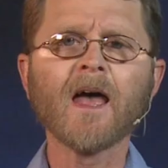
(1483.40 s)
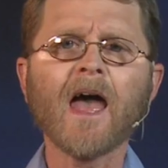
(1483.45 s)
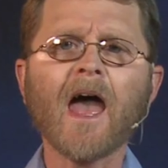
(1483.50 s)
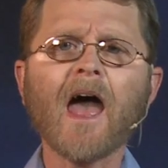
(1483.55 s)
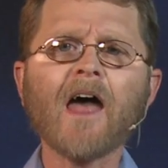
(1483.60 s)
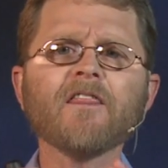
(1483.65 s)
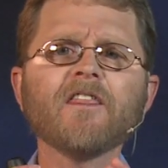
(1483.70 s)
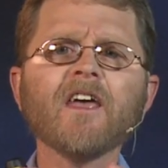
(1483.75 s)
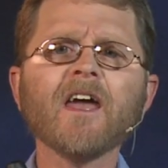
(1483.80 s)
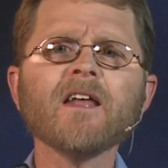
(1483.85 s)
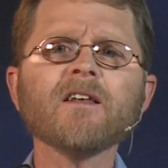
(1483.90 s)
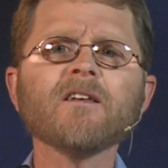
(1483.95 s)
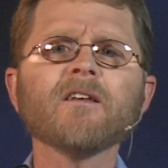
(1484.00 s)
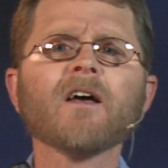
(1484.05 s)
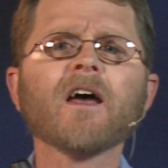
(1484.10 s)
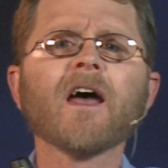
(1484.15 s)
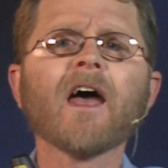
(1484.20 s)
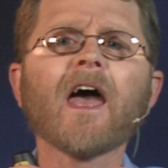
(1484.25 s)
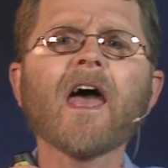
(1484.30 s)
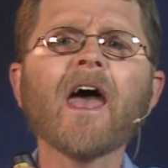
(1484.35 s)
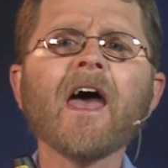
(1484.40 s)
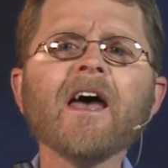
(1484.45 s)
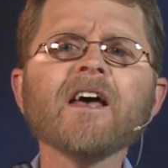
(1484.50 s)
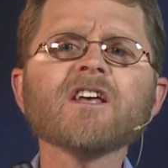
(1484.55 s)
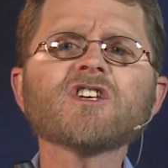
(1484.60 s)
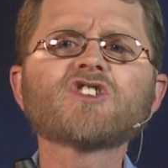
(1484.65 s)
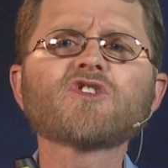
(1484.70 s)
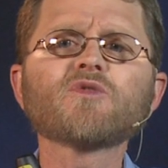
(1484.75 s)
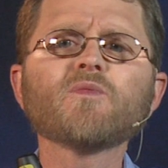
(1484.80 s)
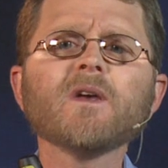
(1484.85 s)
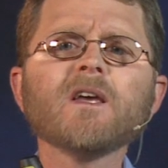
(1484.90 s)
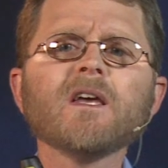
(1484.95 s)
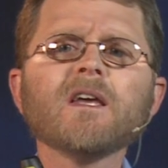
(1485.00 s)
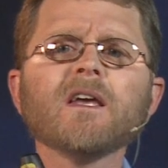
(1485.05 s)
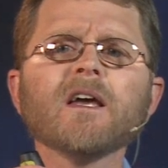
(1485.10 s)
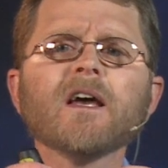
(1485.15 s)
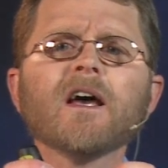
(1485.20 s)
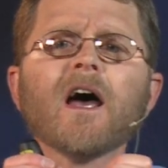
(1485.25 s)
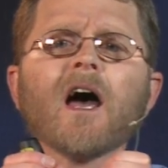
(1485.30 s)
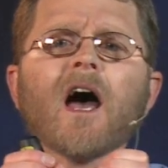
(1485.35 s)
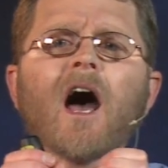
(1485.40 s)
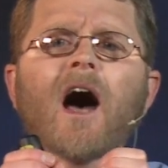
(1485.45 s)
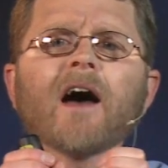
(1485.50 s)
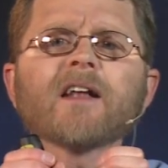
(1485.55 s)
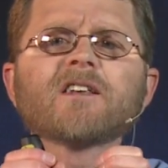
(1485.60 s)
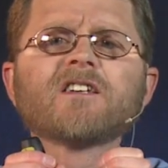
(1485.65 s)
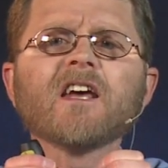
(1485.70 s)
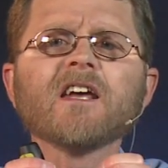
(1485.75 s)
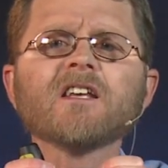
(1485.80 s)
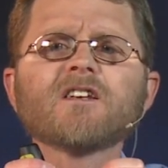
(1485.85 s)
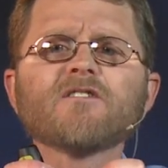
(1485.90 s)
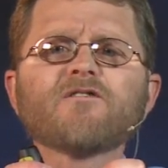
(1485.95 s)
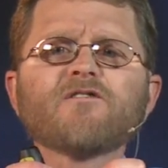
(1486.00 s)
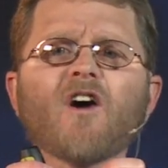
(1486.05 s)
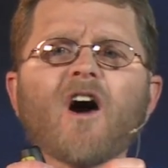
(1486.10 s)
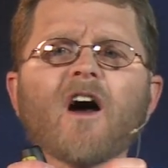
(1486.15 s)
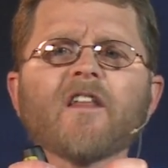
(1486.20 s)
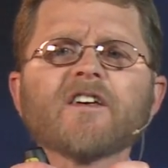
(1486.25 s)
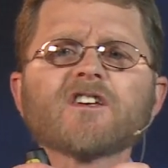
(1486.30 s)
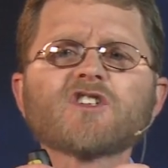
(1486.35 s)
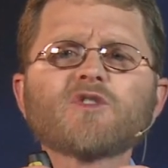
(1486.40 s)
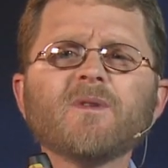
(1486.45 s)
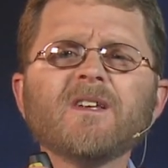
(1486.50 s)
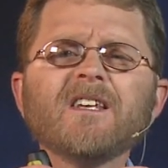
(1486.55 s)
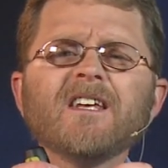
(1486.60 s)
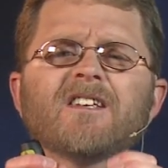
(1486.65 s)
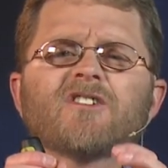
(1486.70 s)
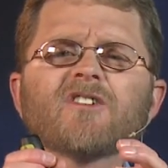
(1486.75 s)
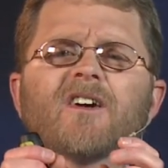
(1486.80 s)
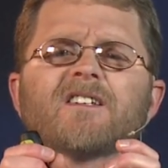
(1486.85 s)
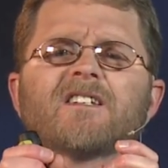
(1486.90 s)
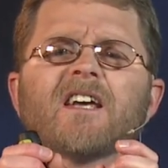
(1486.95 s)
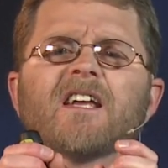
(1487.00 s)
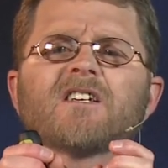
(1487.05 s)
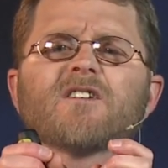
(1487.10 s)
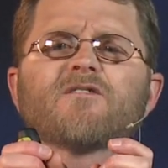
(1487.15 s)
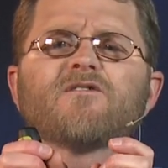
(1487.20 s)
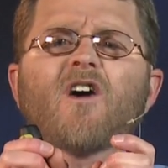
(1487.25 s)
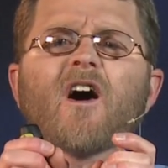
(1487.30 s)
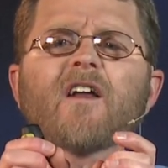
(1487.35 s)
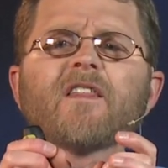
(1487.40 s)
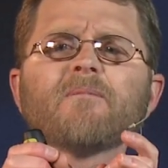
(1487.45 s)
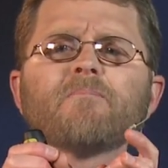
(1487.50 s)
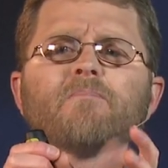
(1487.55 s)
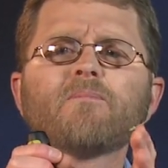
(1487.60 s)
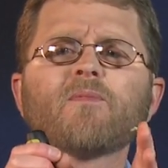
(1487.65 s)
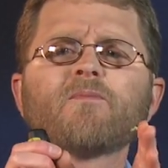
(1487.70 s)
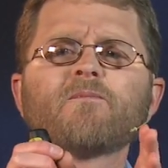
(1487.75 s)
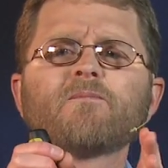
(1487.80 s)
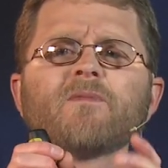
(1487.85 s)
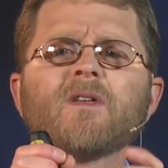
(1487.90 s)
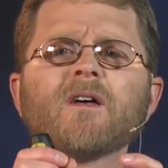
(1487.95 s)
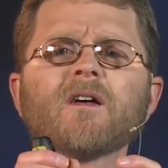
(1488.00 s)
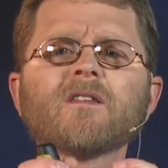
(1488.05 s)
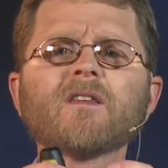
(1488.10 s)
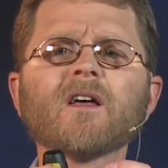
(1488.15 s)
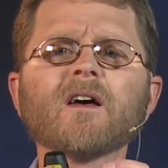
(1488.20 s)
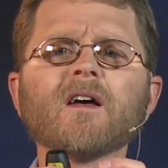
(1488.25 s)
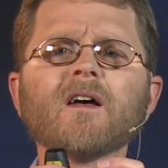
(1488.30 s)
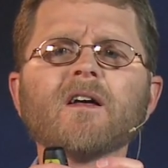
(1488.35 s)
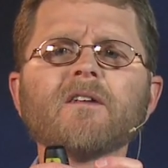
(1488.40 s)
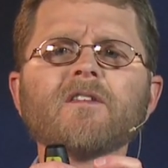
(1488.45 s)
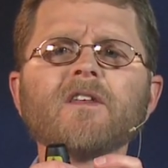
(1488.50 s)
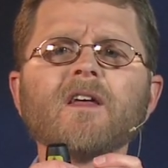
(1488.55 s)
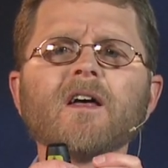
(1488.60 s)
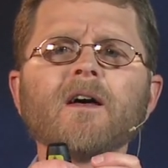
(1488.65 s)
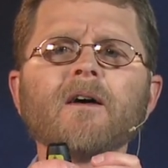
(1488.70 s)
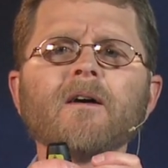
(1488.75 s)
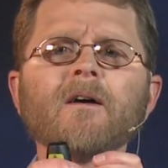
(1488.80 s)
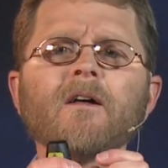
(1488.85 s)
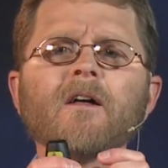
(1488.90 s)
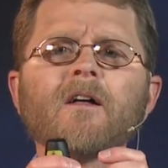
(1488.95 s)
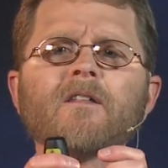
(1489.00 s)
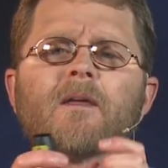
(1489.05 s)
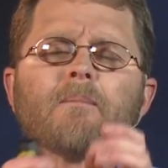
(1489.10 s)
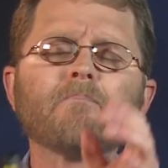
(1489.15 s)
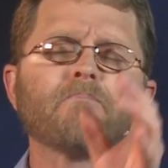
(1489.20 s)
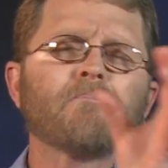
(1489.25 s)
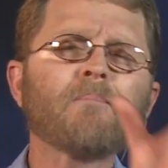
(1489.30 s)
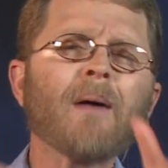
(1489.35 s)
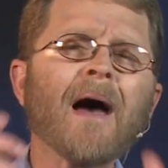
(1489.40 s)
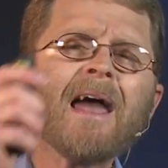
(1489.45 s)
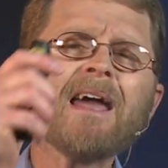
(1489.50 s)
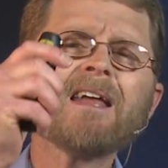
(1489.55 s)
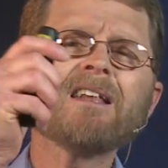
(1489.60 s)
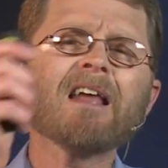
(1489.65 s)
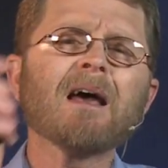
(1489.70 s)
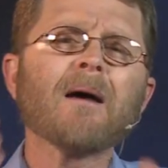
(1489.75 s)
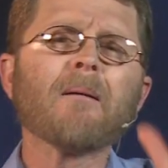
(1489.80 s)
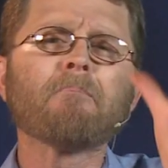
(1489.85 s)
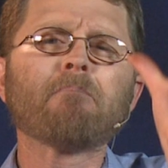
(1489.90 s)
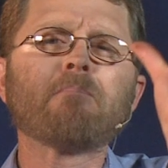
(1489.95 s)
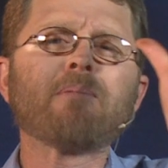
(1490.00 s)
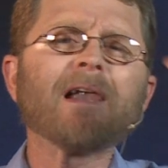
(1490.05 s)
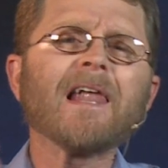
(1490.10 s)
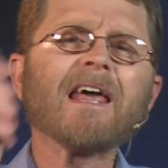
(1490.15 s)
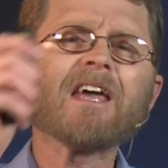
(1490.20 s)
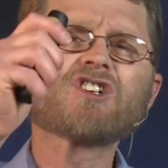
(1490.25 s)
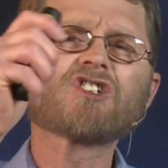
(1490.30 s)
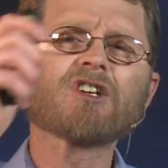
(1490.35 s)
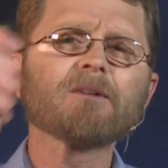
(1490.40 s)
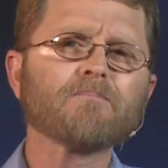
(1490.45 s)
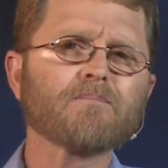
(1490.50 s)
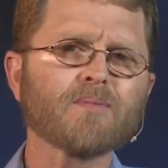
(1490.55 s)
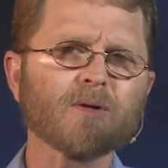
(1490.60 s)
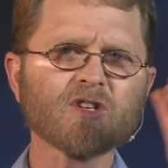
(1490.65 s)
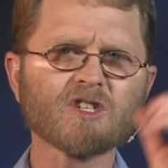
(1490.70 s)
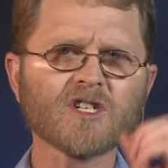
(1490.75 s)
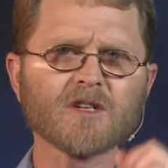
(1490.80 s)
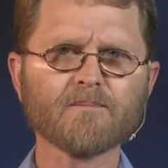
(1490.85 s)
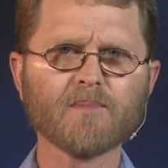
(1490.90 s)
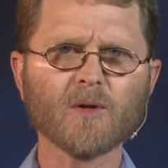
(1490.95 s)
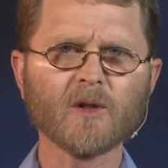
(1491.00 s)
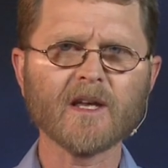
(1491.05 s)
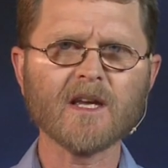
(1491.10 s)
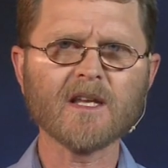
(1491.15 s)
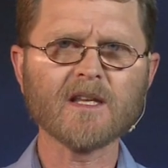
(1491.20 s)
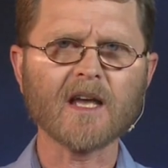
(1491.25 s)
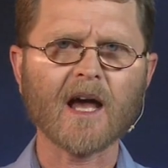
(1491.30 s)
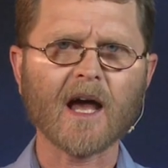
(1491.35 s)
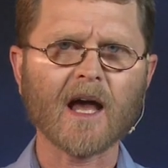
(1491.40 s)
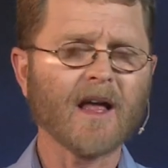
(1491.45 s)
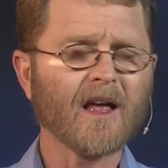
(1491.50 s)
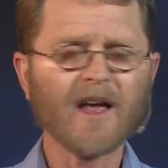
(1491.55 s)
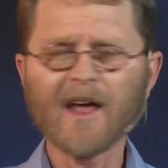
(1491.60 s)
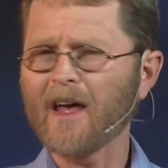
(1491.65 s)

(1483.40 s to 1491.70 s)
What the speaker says: And then as we identify this, we need to identify the pain-pleasure principle in here.